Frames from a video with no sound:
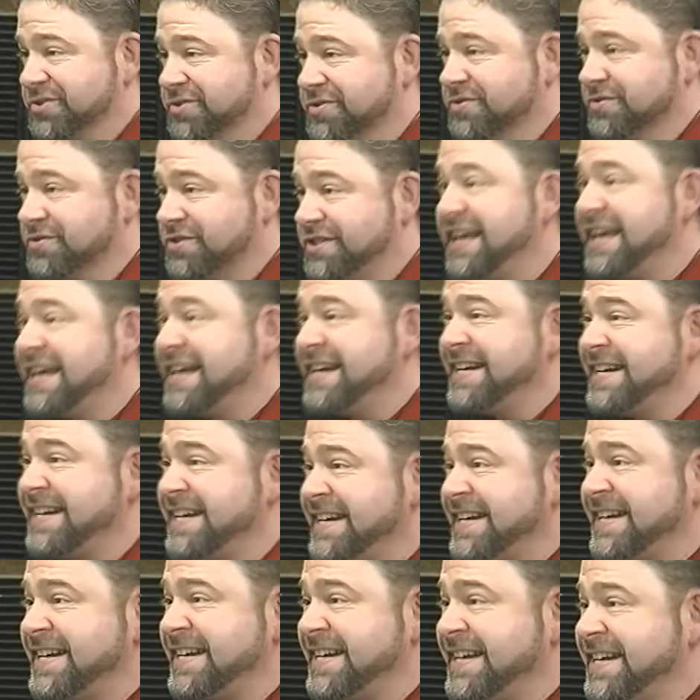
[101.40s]
man than I that could
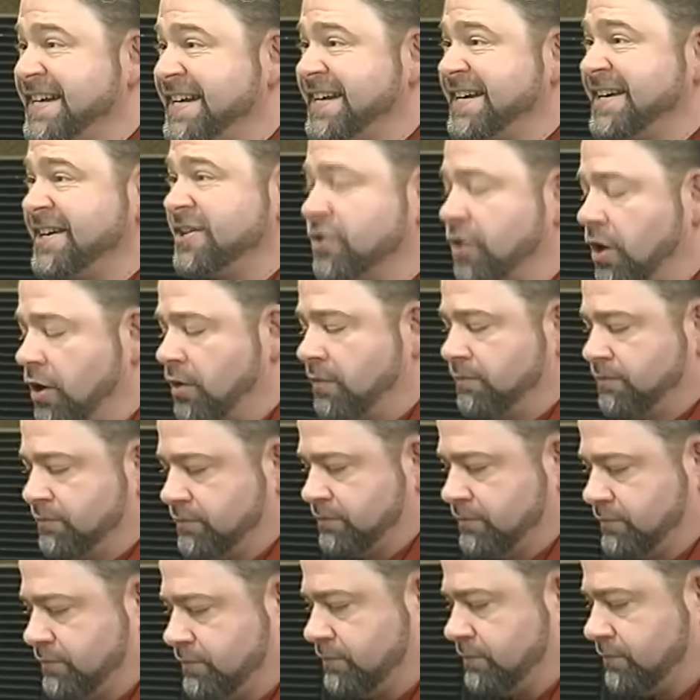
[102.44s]
do that. And I come here
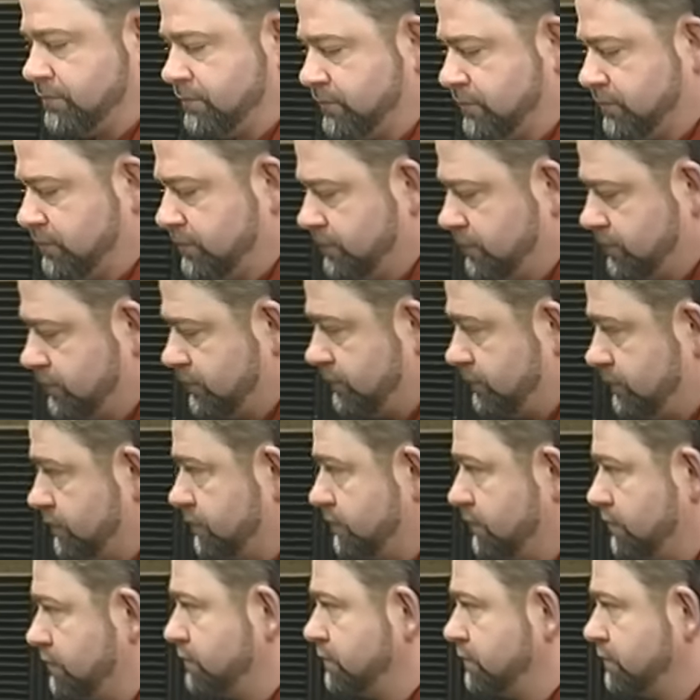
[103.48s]
amongst friends and